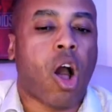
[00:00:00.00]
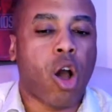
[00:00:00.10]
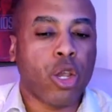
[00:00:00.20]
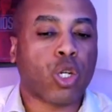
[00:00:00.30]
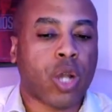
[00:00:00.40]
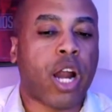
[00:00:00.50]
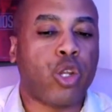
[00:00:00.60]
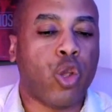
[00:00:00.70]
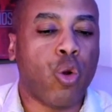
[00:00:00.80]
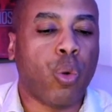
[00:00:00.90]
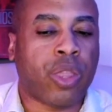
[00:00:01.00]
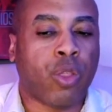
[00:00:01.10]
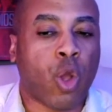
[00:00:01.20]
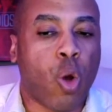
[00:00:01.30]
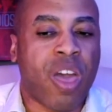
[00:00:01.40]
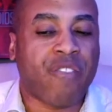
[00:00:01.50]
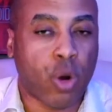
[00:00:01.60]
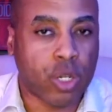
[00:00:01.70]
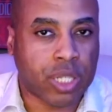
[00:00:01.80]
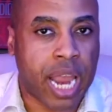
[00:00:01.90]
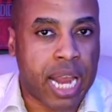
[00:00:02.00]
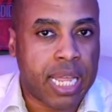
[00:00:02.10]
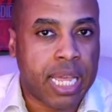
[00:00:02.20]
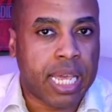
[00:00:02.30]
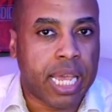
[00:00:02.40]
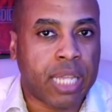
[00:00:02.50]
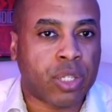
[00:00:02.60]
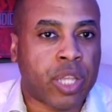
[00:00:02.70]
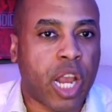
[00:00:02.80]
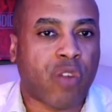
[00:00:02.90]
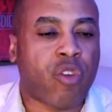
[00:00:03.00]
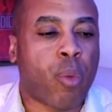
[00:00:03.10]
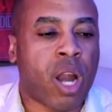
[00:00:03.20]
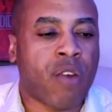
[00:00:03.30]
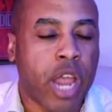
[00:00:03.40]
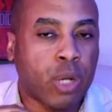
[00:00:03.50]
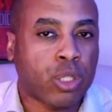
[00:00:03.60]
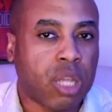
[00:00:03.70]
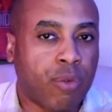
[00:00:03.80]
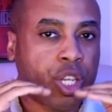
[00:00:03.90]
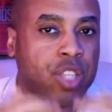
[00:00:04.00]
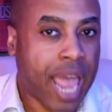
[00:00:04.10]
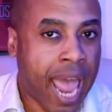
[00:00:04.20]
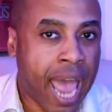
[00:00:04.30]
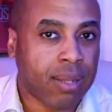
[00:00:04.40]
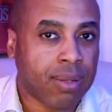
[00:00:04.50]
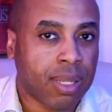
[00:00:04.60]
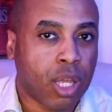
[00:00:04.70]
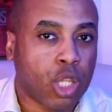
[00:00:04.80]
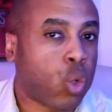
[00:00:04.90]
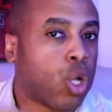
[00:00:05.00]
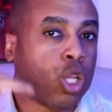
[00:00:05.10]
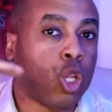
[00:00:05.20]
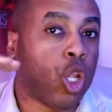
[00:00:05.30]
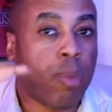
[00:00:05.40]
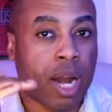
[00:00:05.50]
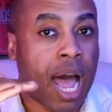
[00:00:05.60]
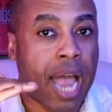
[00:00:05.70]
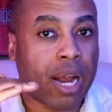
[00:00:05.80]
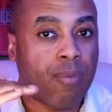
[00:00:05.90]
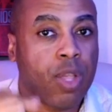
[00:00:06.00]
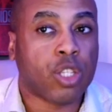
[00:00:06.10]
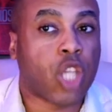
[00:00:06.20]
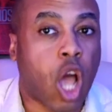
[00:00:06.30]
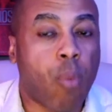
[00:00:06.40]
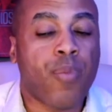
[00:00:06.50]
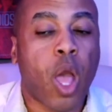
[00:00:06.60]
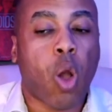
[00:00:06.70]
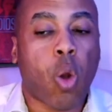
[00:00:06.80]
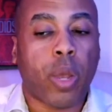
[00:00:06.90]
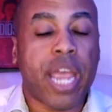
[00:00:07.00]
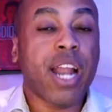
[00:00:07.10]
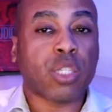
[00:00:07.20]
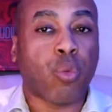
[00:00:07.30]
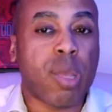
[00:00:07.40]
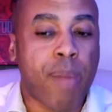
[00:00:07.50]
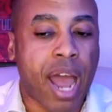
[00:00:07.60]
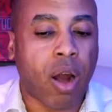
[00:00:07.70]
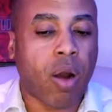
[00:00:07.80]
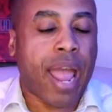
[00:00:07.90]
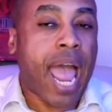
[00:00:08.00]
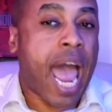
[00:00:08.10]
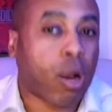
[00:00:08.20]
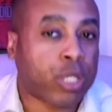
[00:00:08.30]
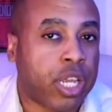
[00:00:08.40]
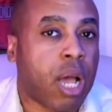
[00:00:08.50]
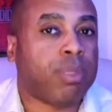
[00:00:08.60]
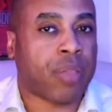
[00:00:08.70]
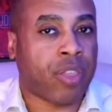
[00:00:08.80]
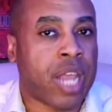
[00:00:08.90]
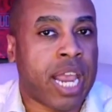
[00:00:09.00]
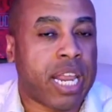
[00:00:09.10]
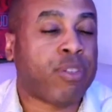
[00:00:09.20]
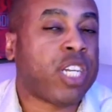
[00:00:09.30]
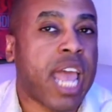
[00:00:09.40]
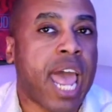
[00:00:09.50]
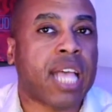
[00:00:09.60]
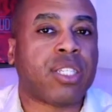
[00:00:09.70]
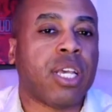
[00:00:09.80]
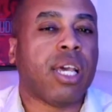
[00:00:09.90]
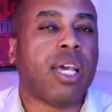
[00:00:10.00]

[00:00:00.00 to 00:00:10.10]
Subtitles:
all you're trying to do with the goal of that first date is to take her from whatever interest level she's at to a little bit higher. So it doesn't really matter how she comes at the date. If she has,